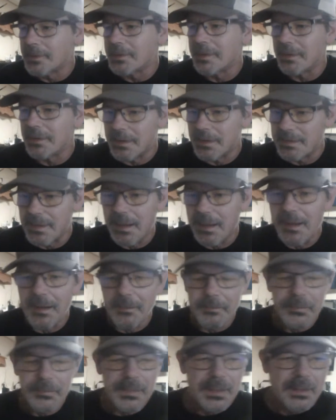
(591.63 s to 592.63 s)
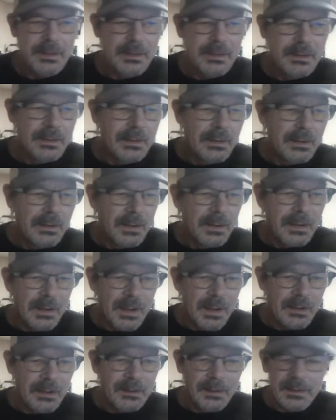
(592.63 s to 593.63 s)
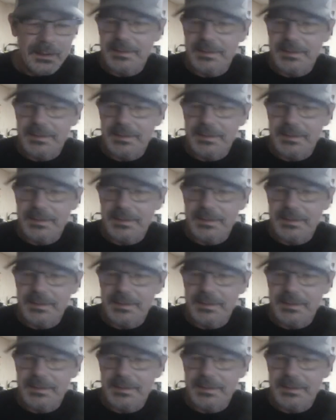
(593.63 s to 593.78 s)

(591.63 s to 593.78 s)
And like I say, we talked for quite a while.